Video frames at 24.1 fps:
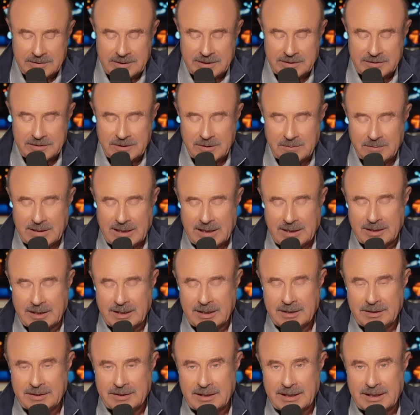isn't about
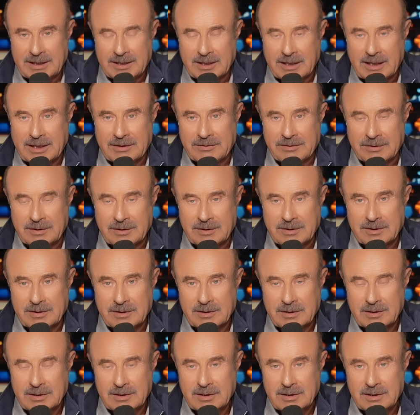anything other
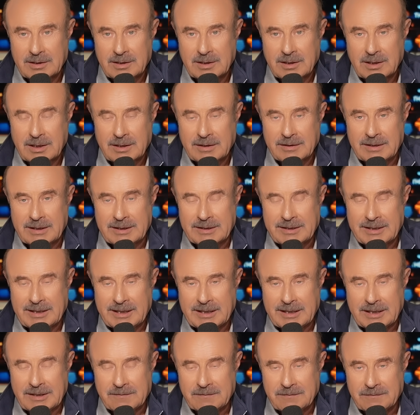than
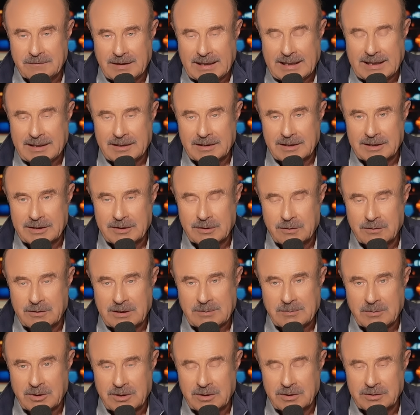getting violent
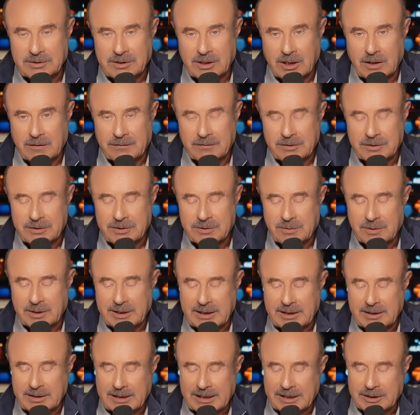criminals off the
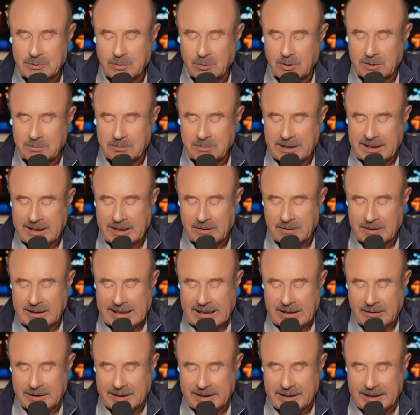street. That's what Mayor
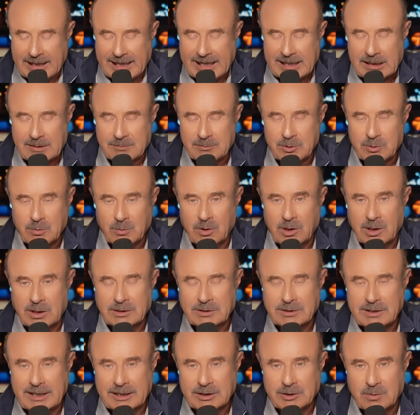Eric Adams
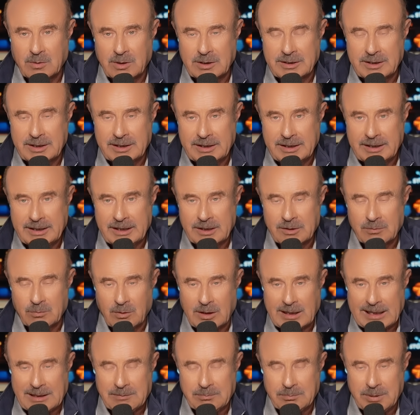wants. That's what the
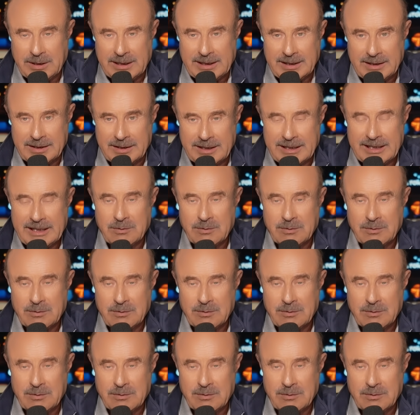NYPD